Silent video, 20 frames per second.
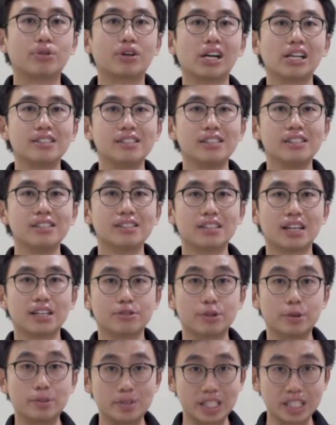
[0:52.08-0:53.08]
Pricing
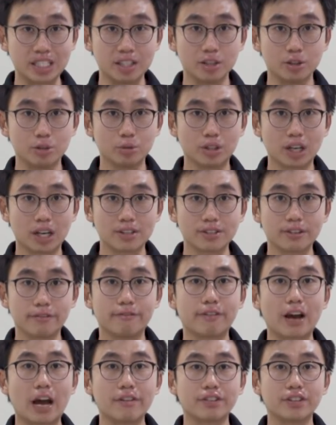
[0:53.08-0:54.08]
starts from
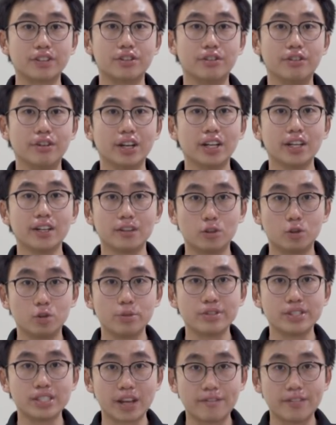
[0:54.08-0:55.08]
62,500 ringgit
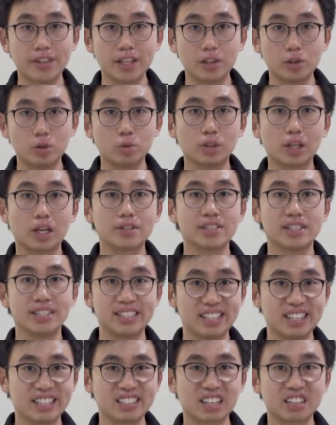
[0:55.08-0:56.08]
to
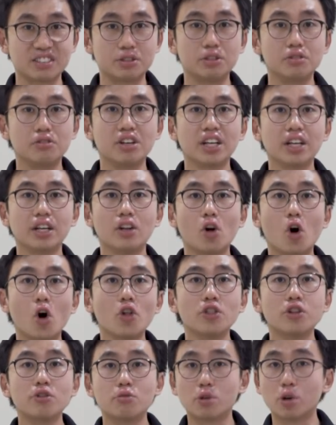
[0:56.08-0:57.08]
72,600 ringgit
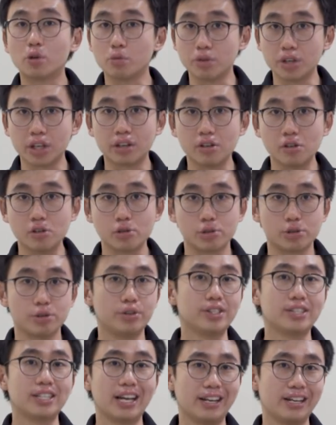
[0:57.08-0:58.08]
on the road without
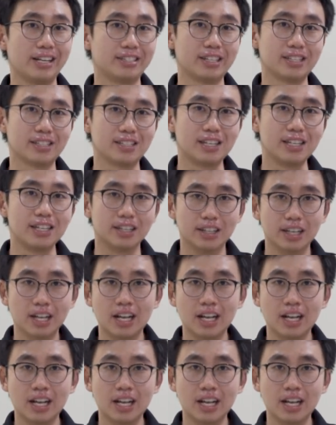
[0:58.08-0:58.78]
insurance and SST.